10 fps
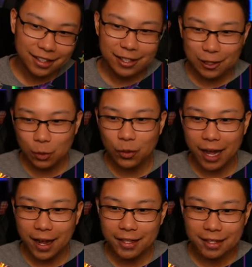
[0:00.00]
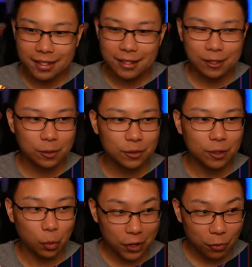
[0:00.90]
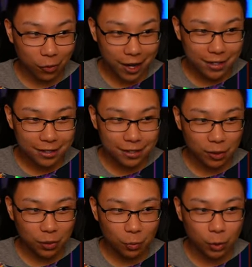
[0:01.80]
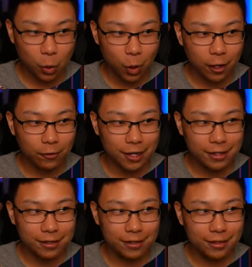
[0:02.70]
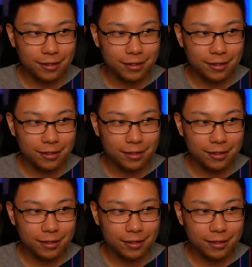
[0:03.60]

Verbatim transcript: Two Gaiuses and Stone Skin? With res? With quad res on it?